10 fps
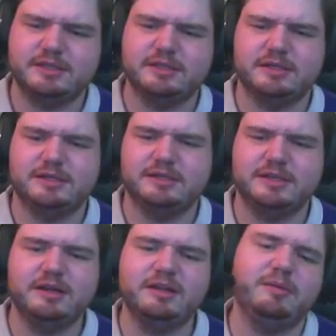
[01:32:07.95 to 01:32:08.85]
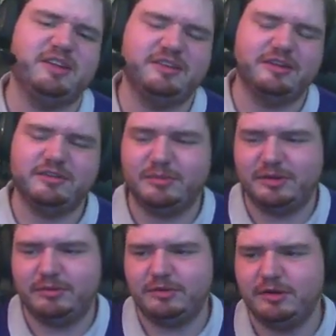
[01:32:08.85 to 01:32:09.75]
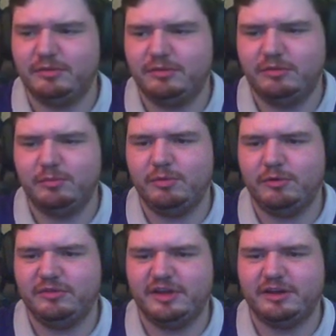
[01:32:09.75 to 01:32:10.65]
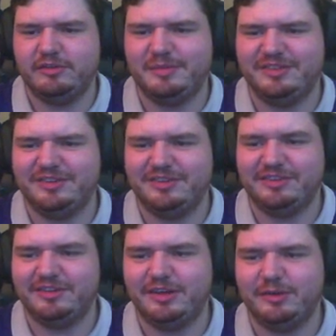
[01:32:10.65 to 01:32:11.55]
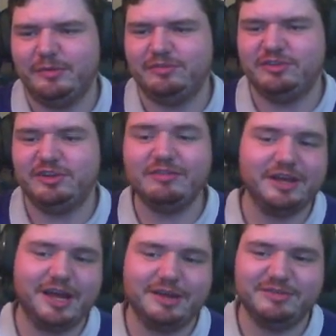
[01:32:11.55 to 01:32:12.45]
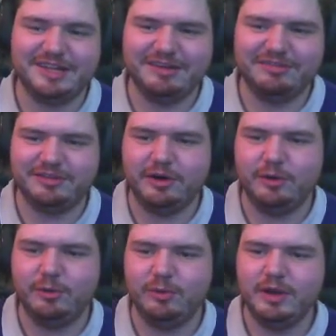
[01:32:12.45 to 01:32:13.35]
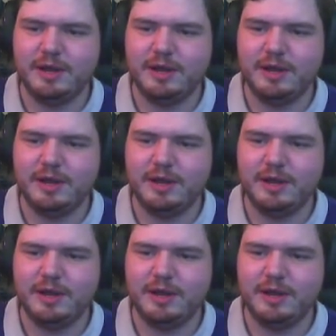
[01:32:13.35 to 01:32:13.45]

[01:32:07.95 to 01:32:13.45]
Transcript: Yeah, so that makes sense. I mean, yeah, with 2 points ahead of Manchester City with 7 games left to go.